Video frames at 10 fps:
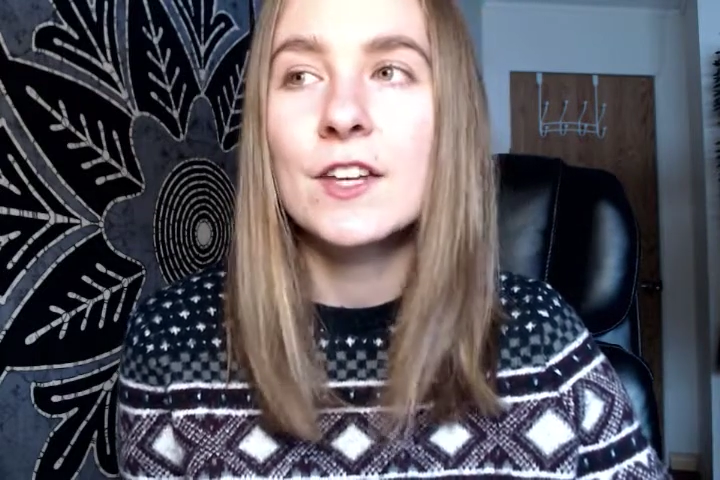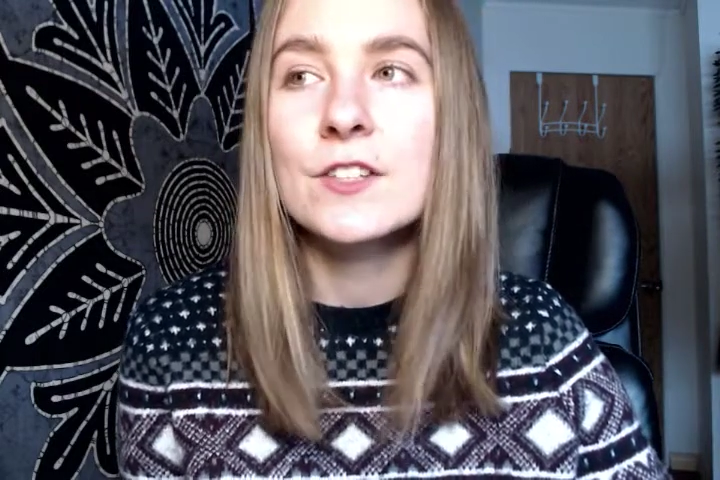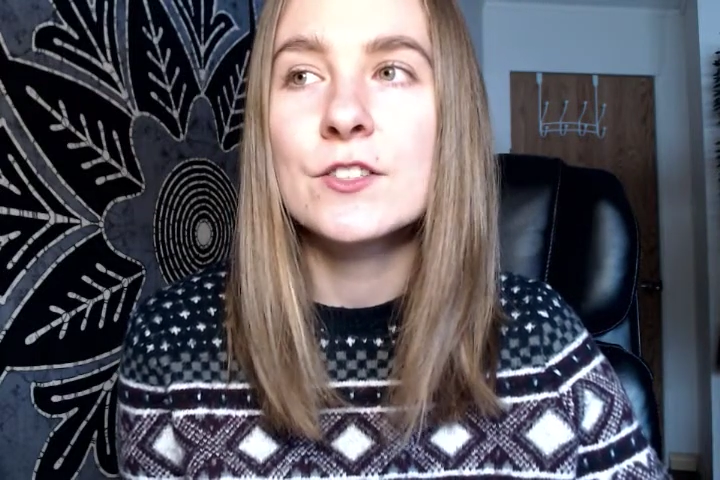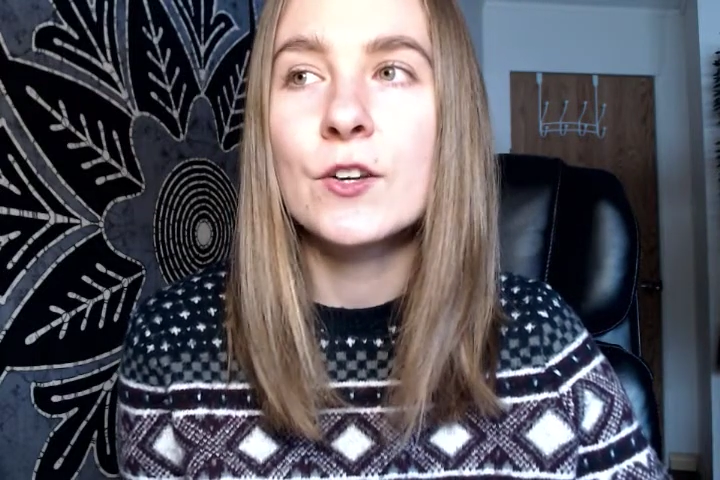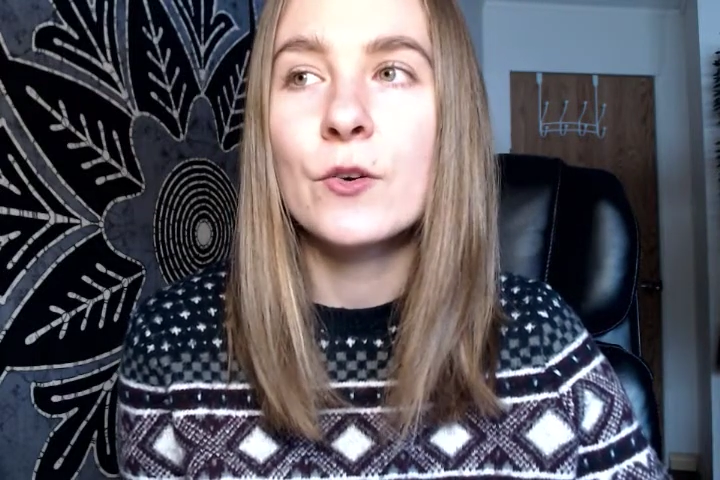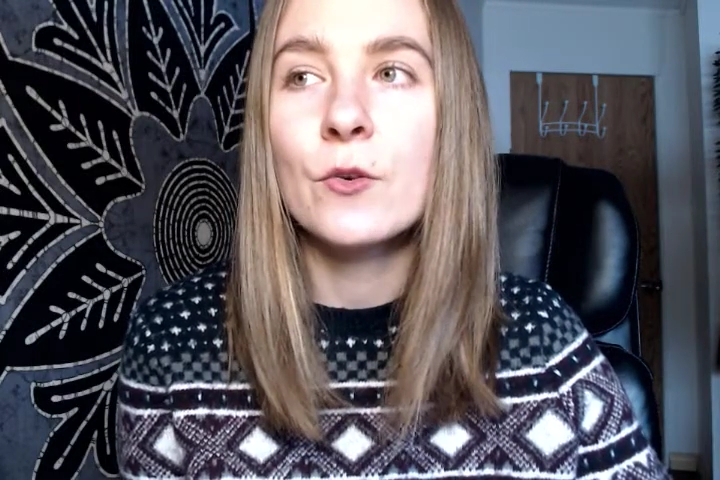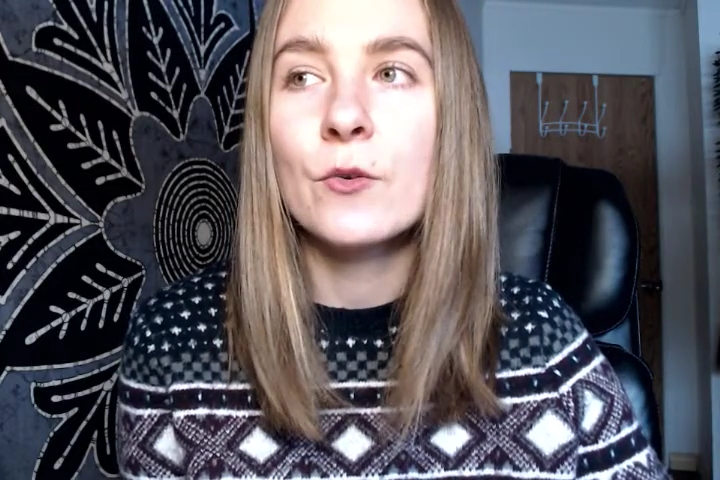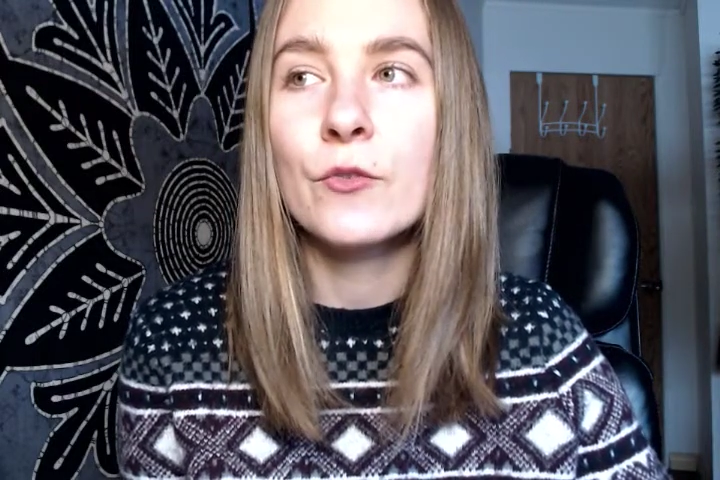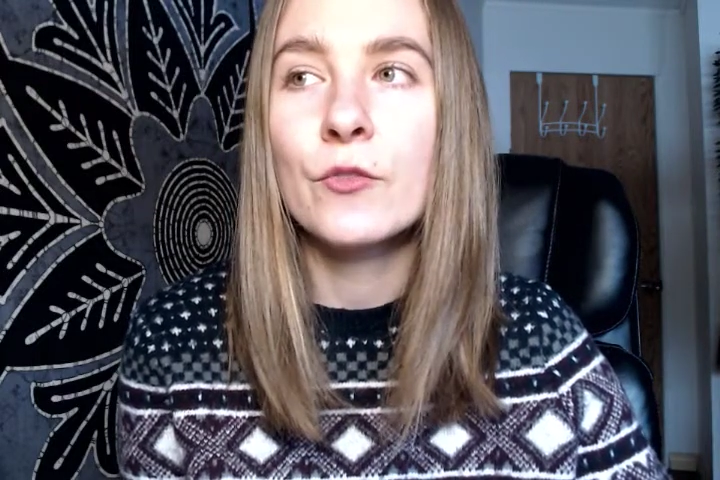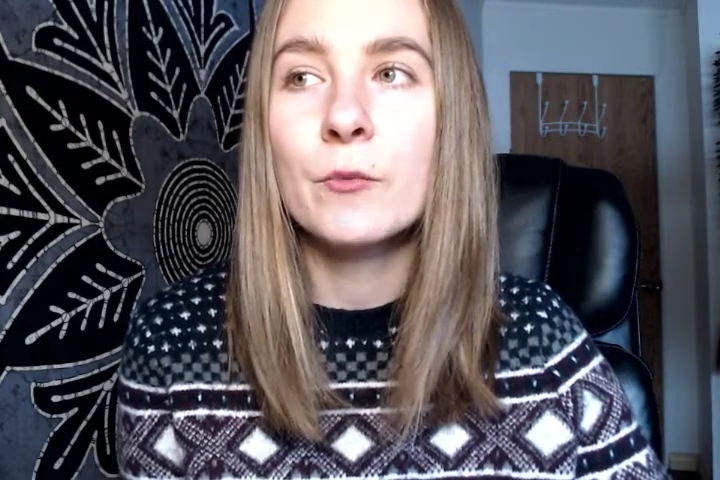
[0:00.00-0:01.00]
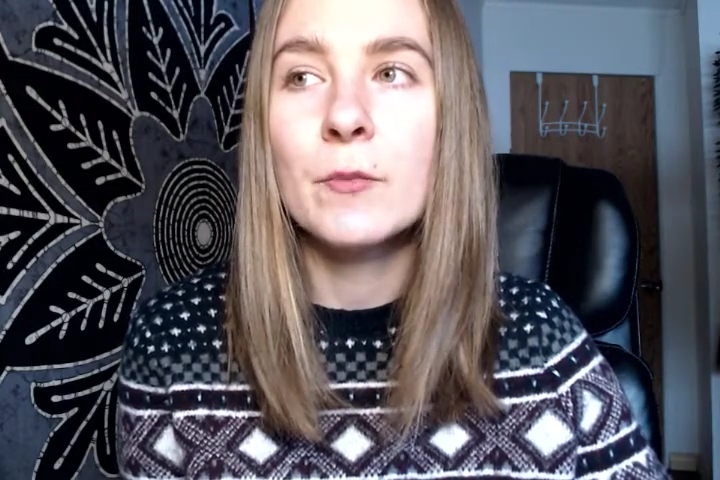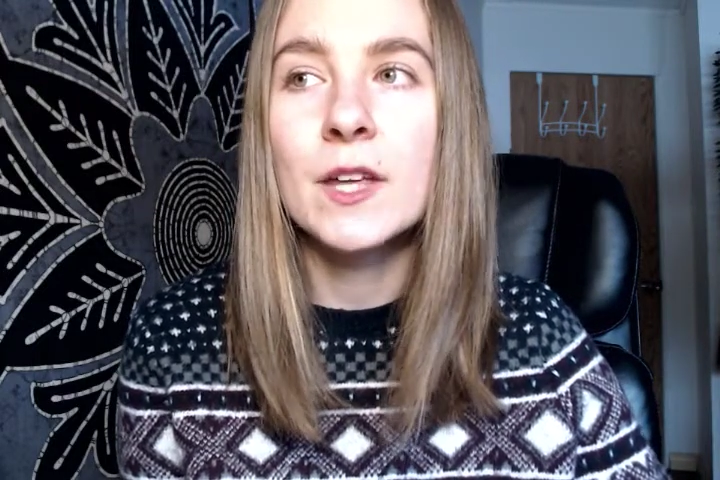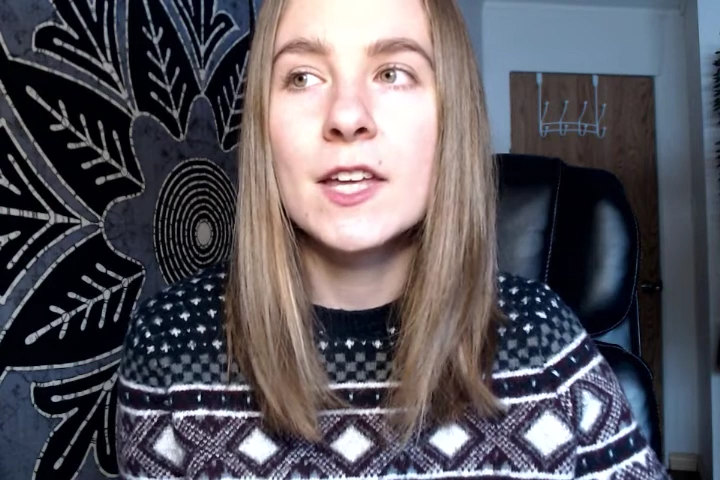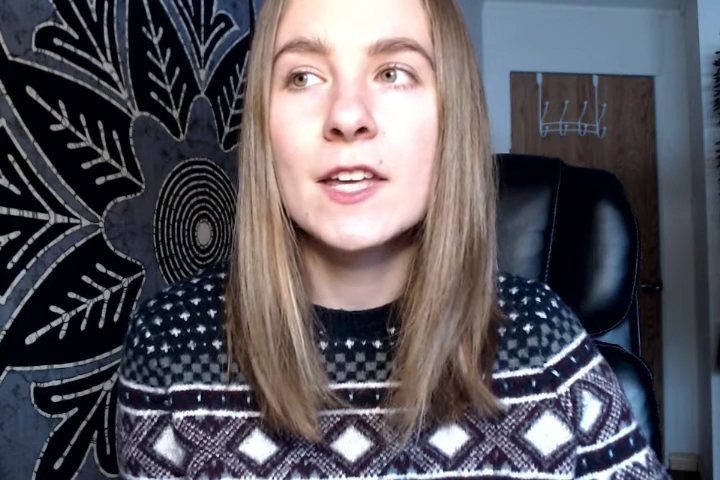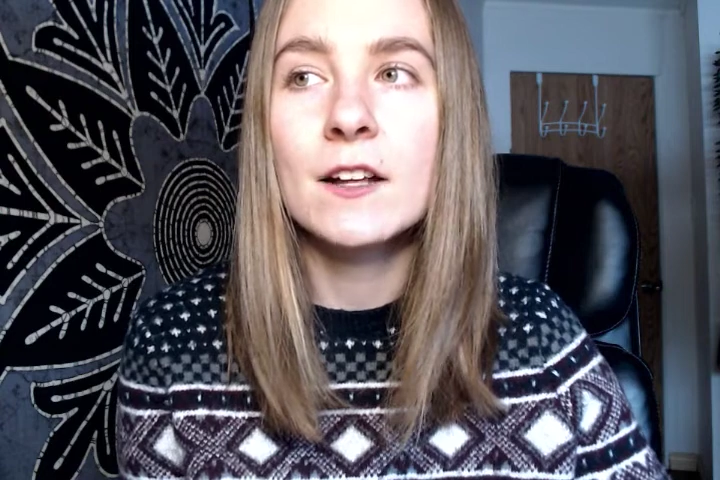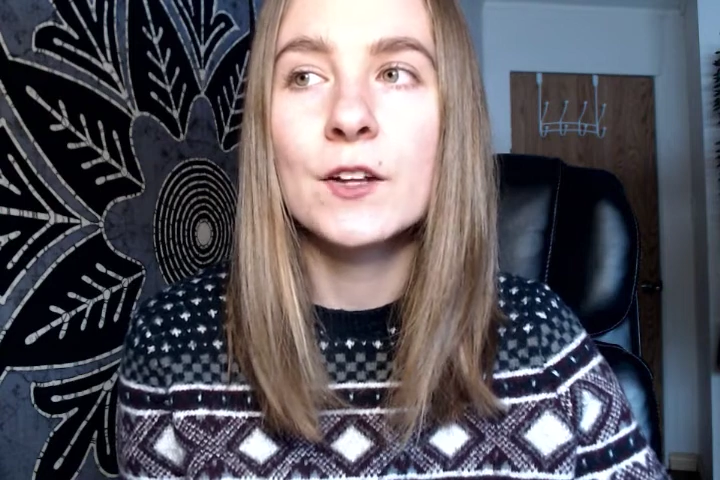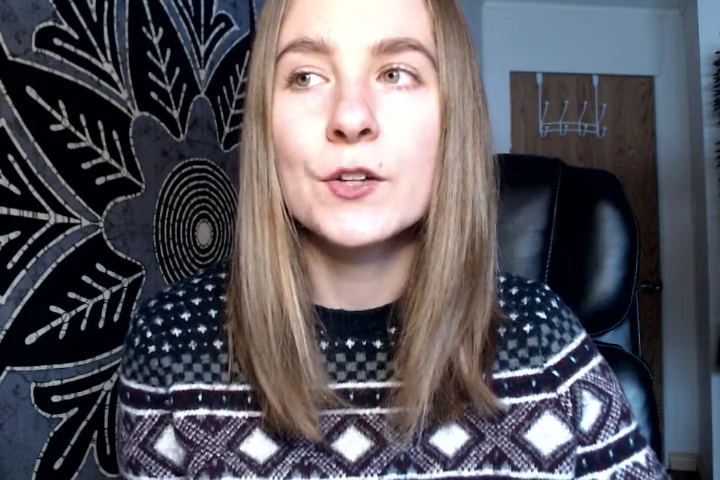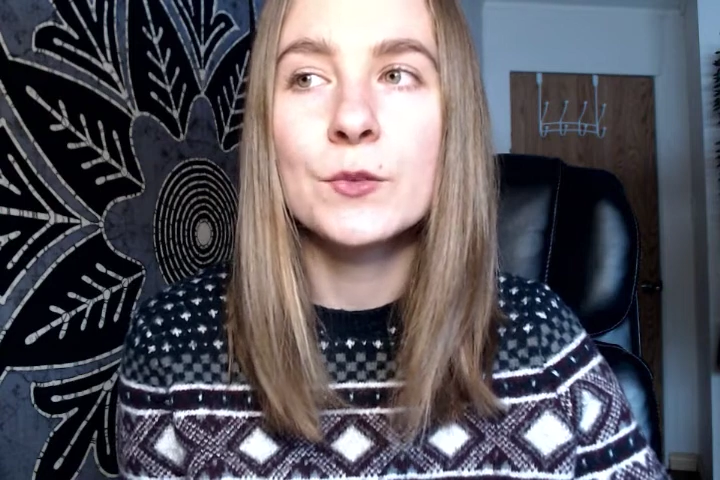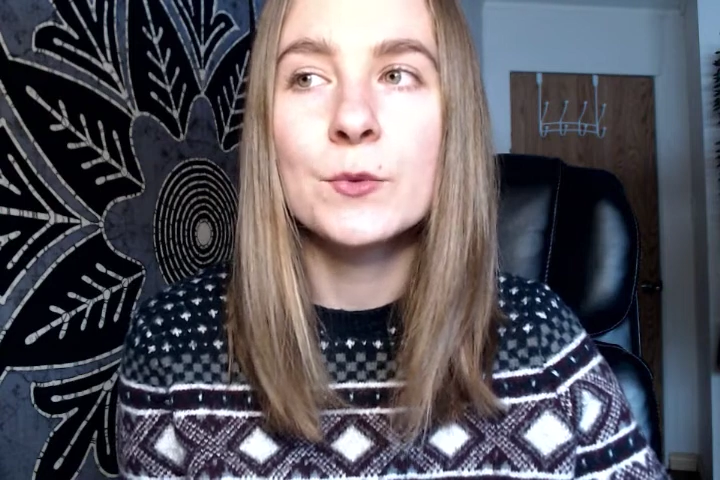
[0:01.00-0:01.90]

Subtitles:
So for me, guilt